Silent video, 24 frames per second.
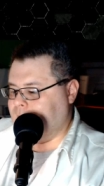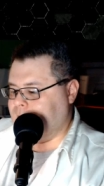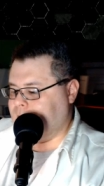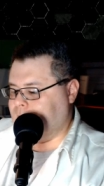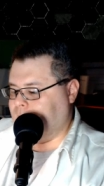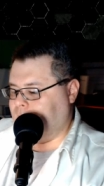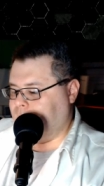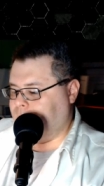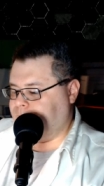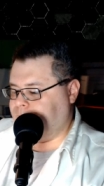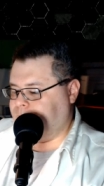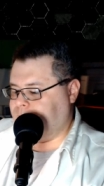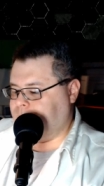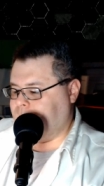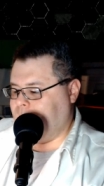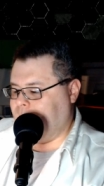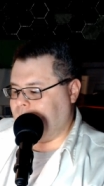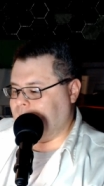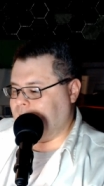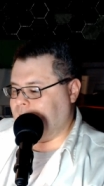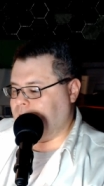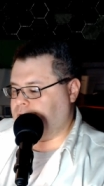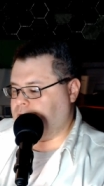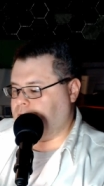that can
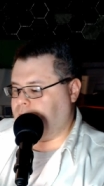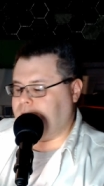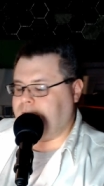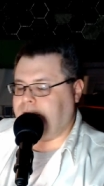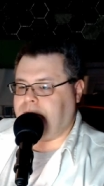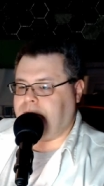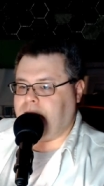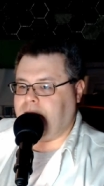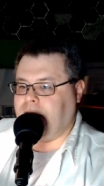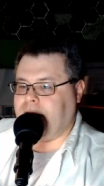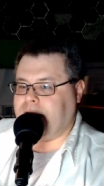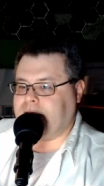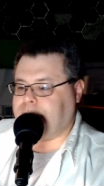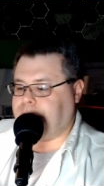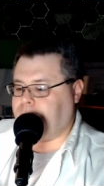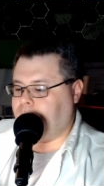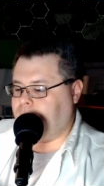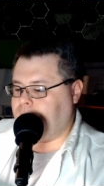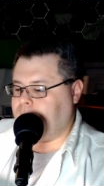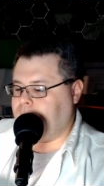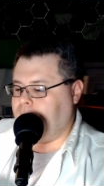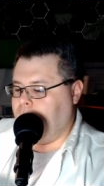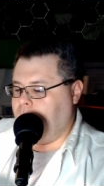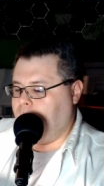get you ready for the next part,